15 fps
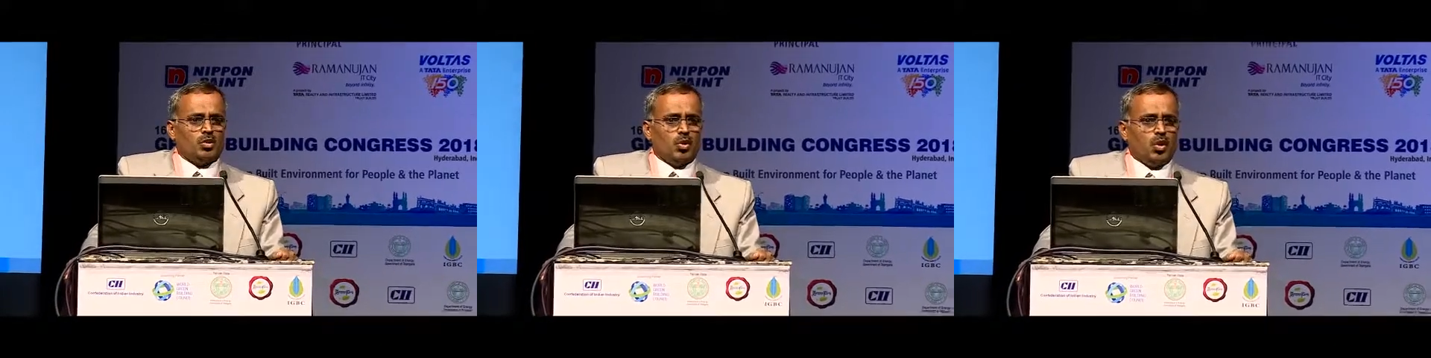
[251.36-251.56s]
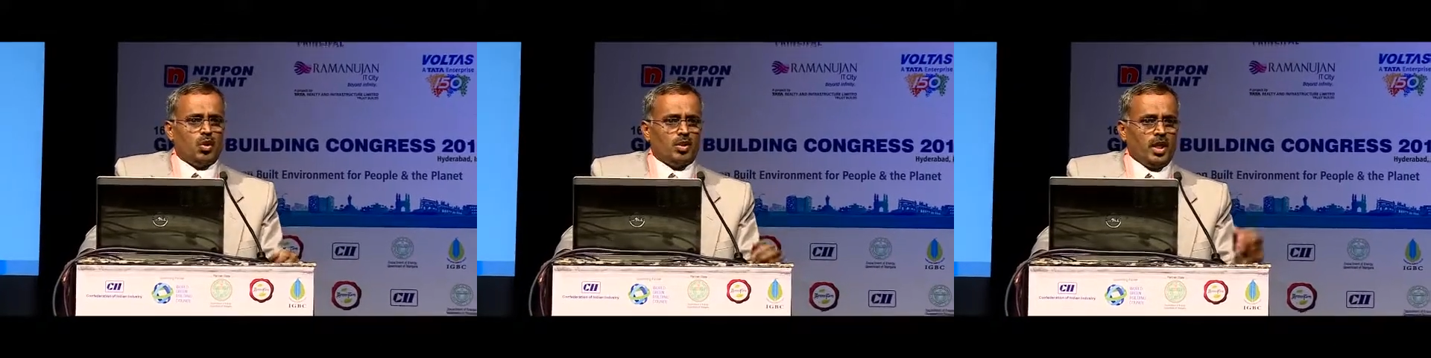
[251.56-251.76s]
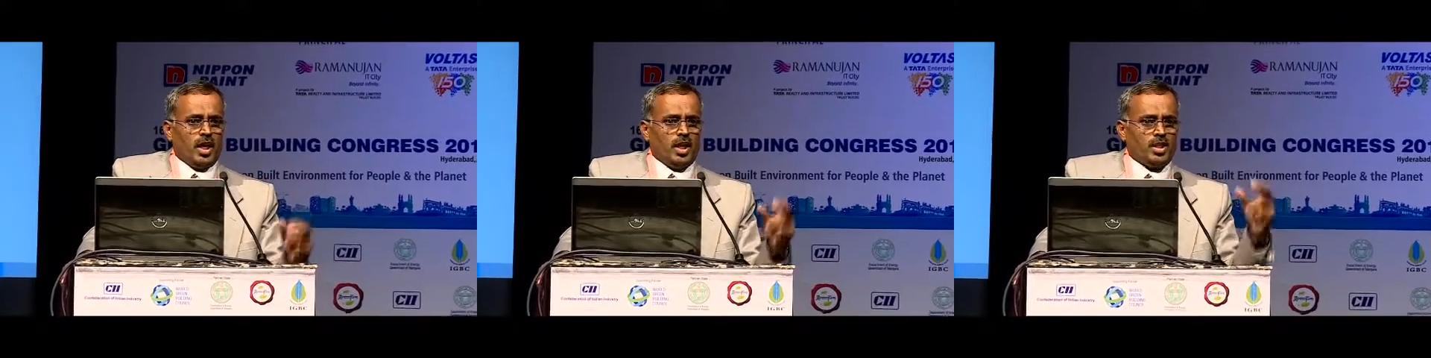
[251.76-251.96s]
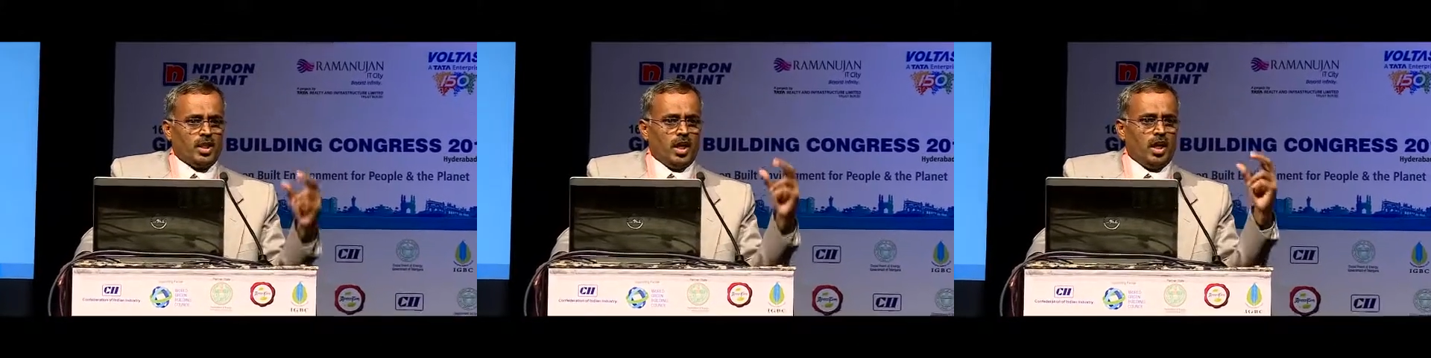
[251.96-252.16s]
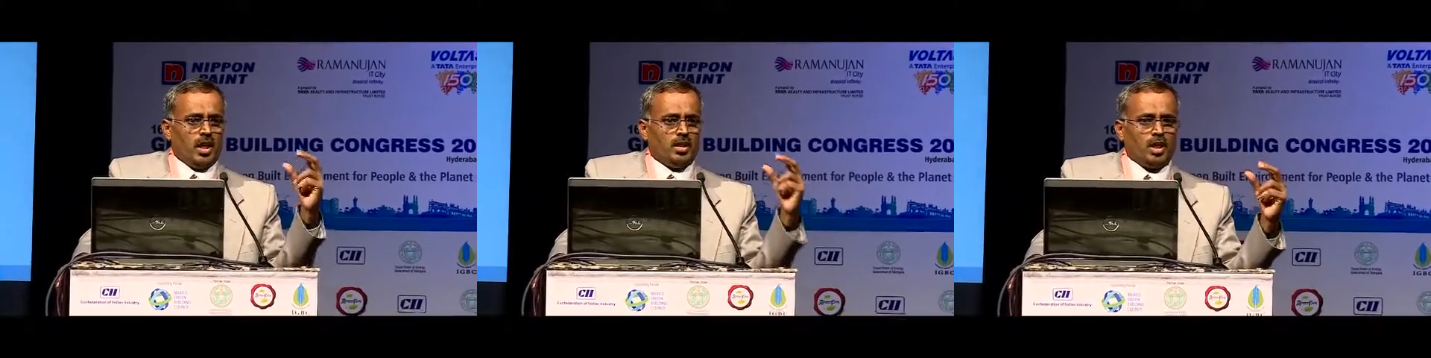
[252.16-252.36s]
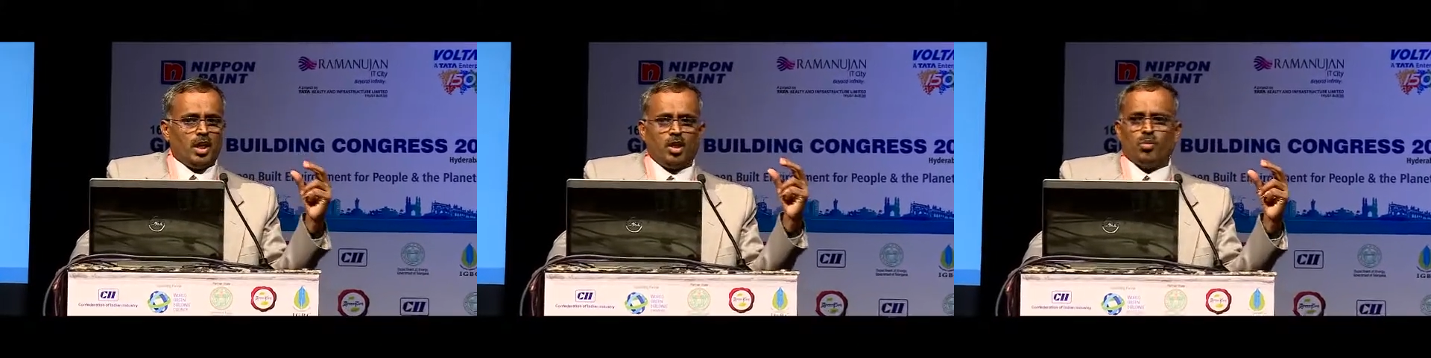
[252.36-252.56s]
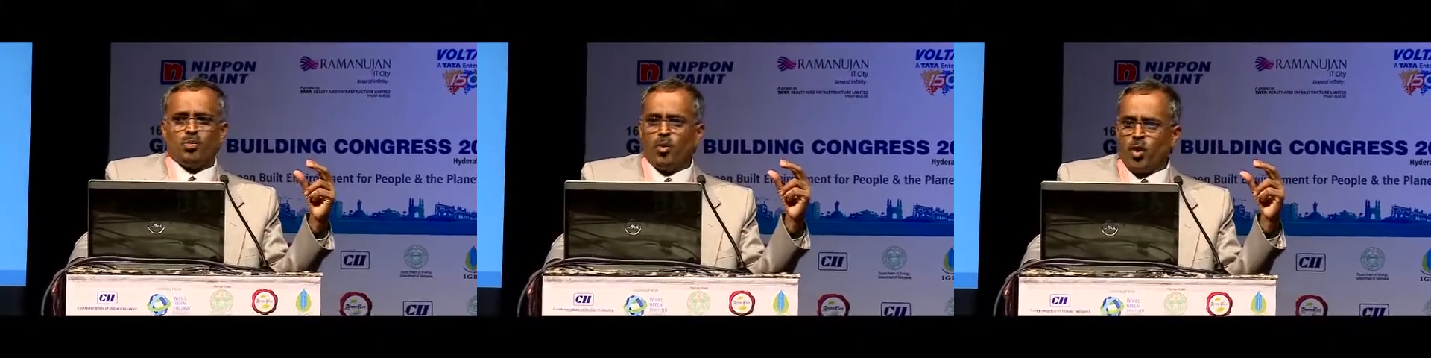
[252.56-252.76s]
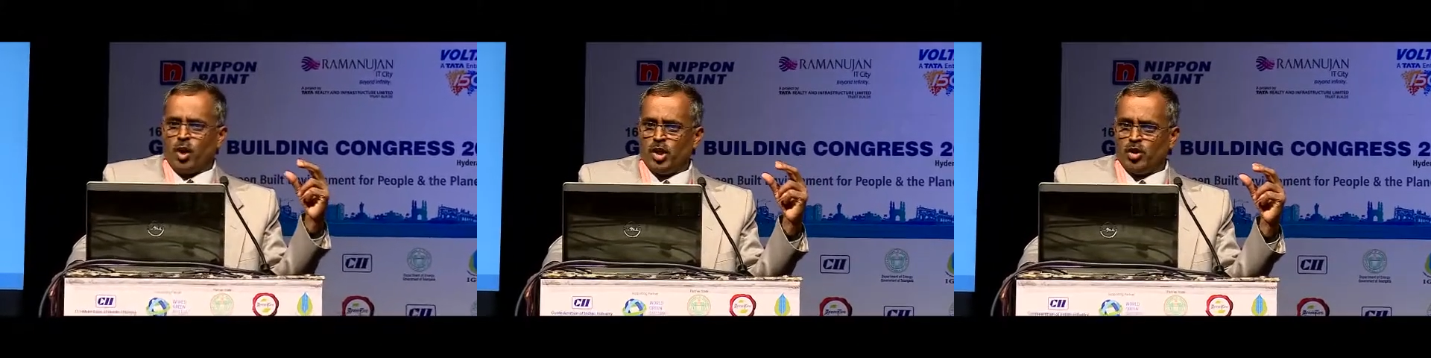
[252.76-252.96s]
So there is a 3
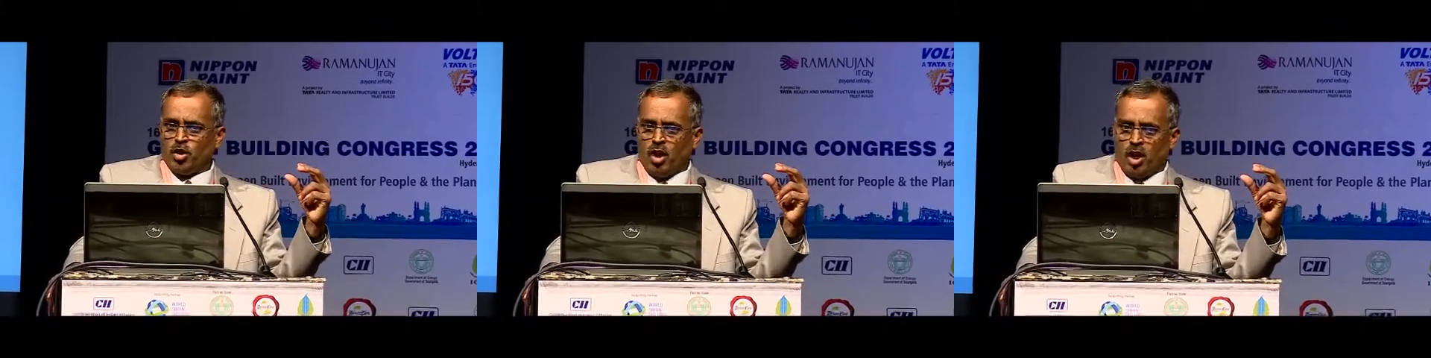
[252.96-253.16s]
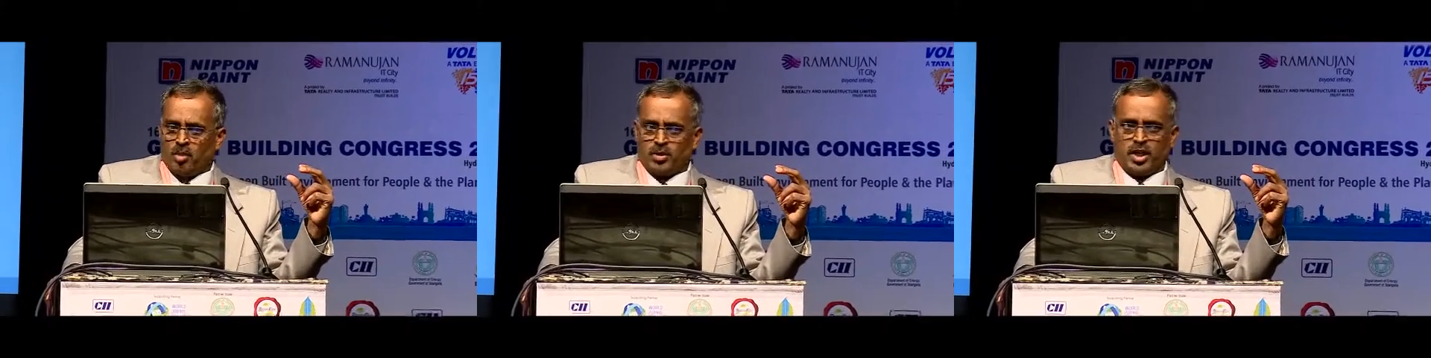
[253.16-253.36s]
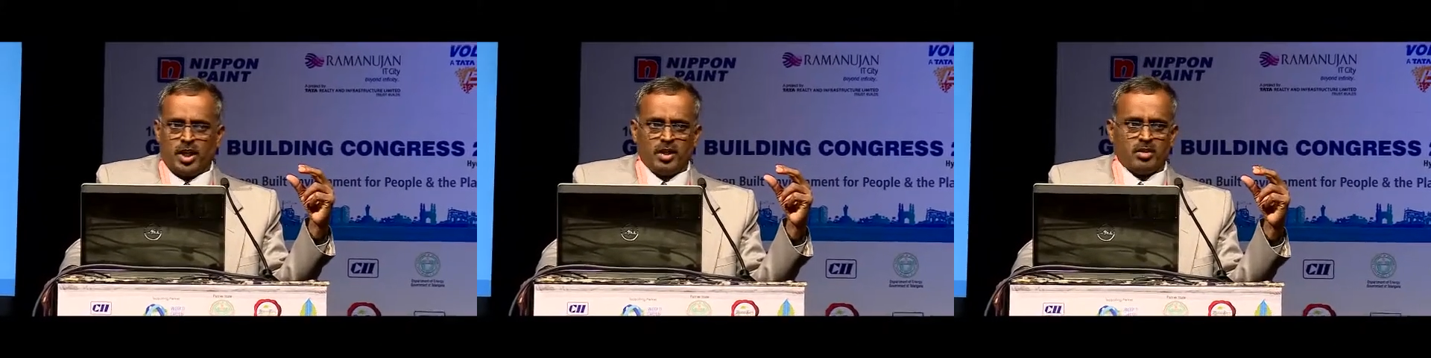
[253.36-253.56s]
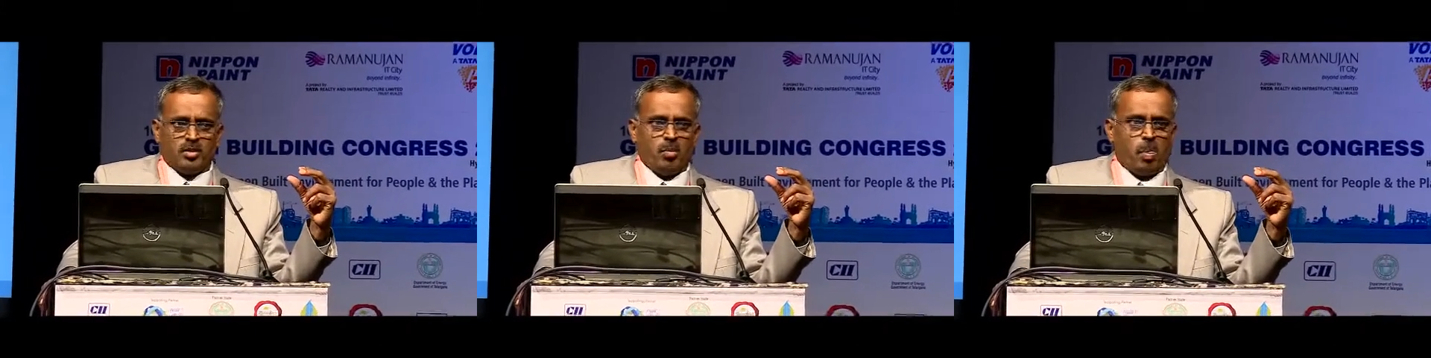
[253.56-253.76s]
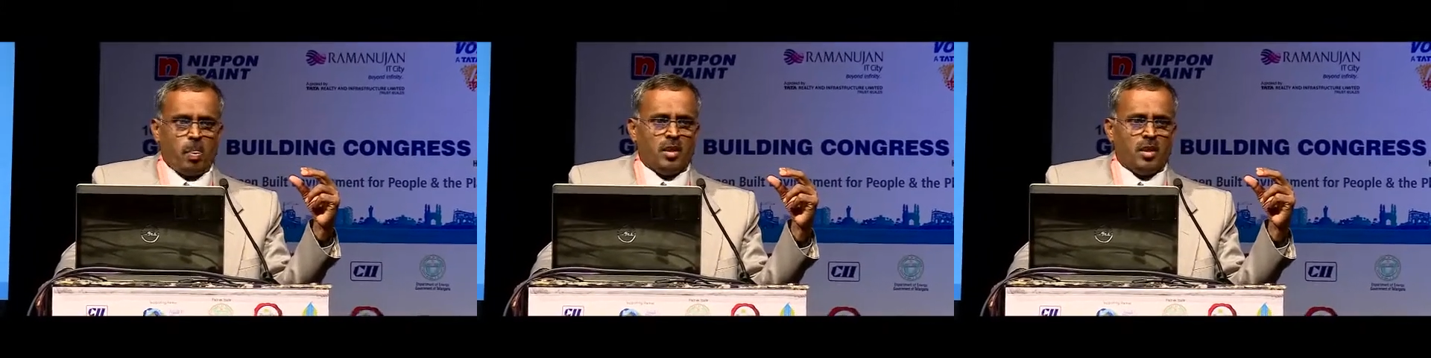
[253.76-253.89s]
to 4 inch offset.